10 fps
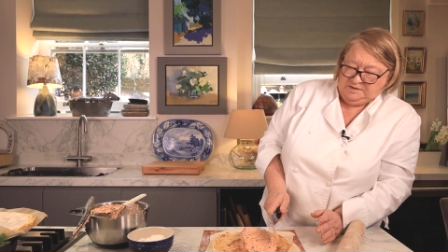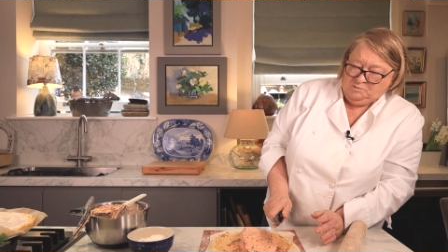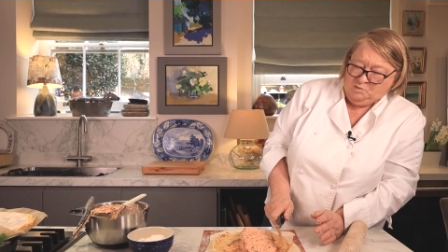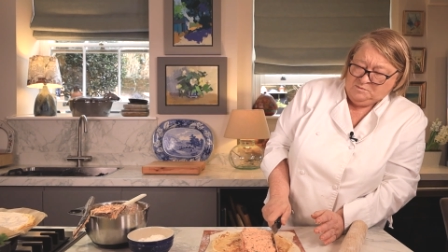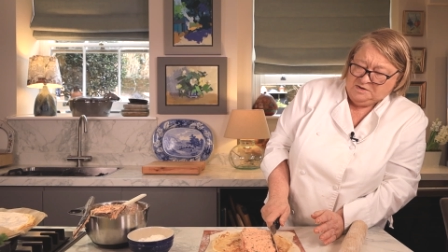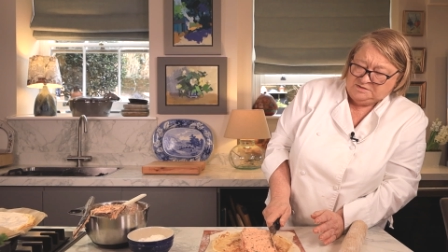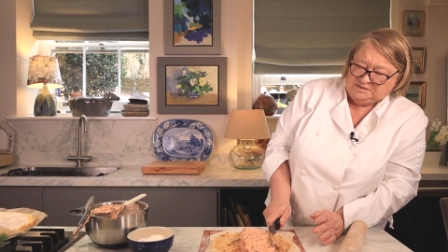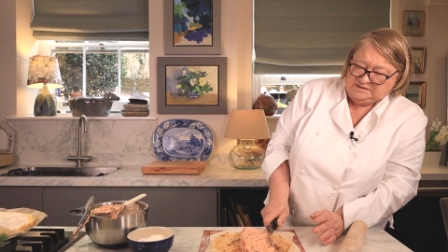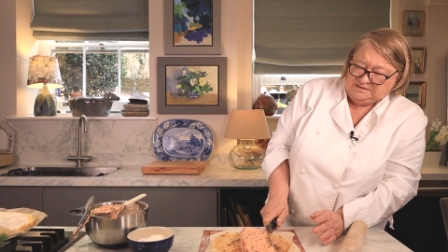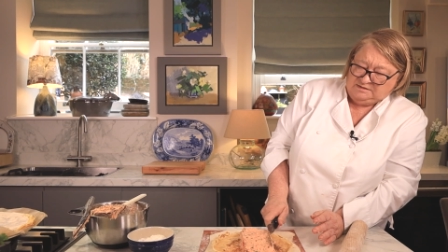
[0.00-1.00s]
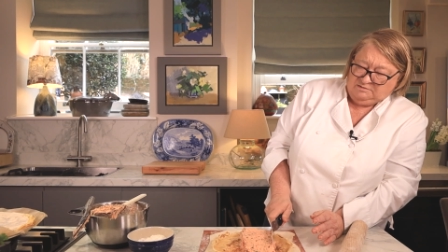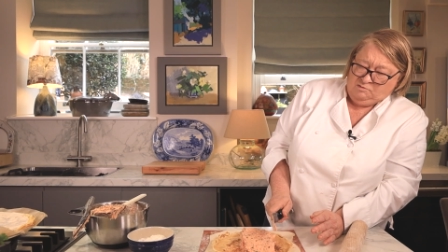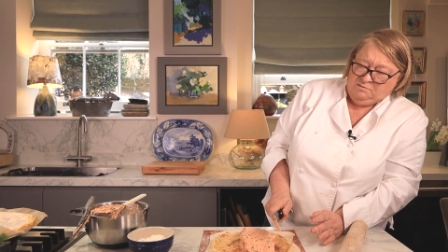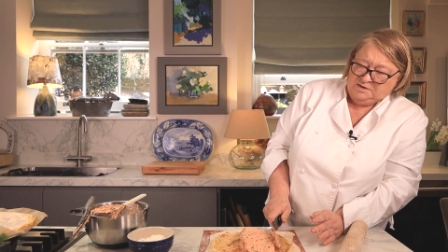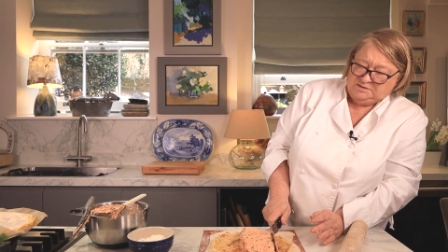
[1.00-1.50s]
You
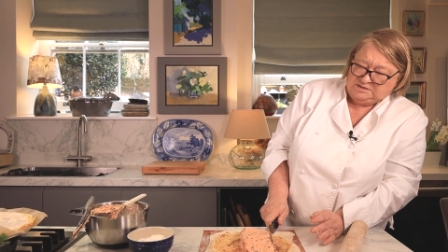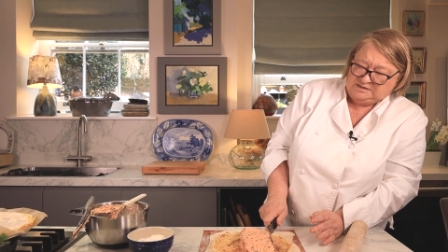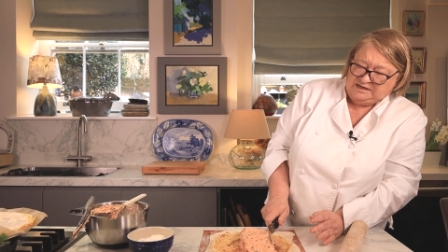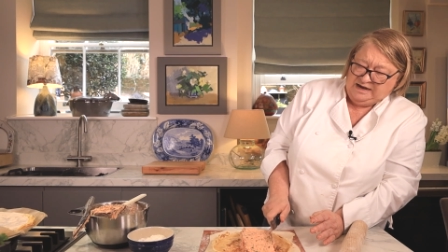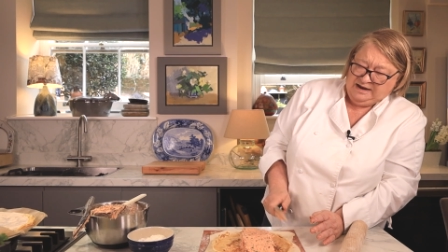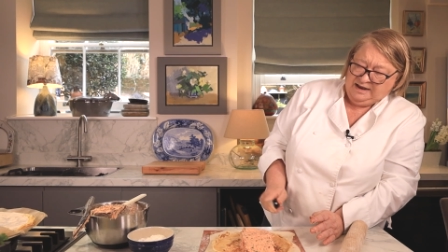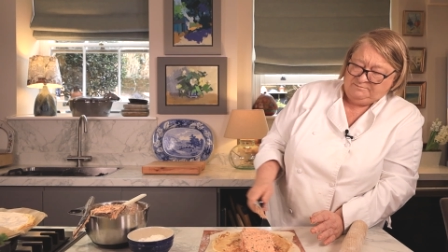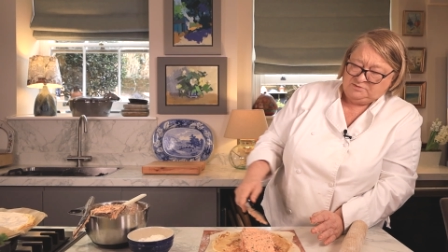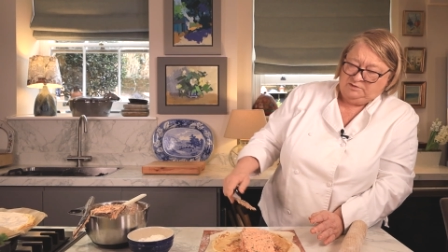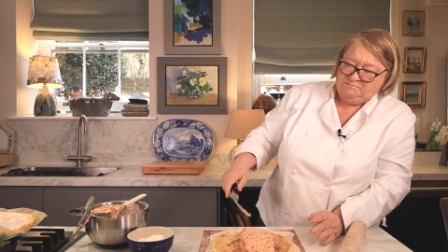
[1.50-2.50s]
almost see I'm sort of